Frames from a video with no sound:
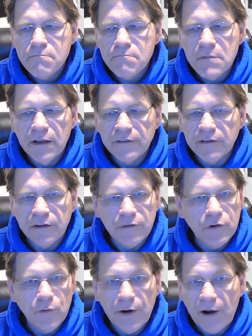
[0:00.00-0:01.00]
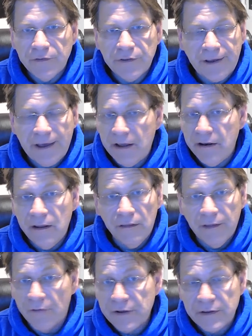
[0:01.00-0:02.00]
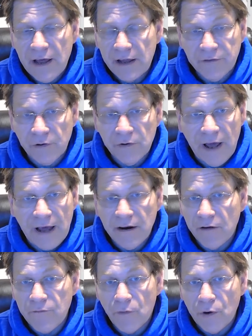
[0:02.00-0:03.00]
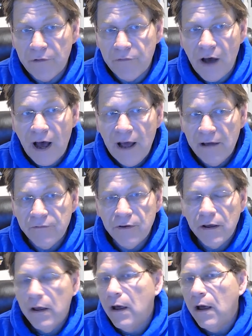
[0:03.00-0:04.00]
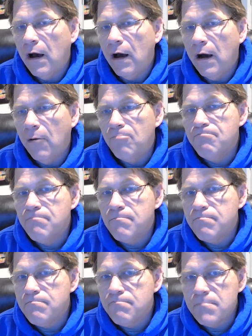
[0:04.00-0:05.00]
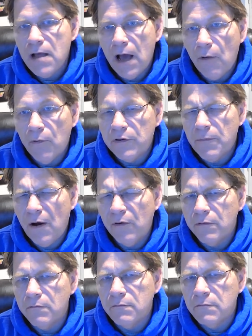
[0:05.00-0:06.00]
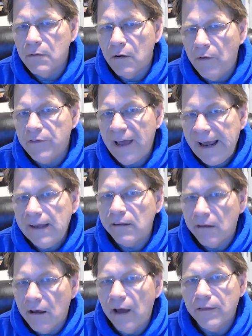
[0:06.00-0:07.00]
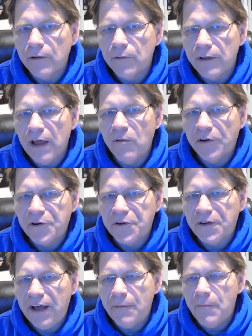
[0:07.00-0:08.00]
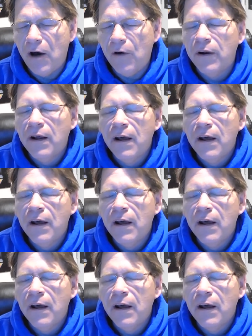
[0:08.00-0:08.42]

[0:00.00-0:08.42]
listening to when I was a kid, loving that tune. I had it on 45. Um, I was 8, I think, when that record came out.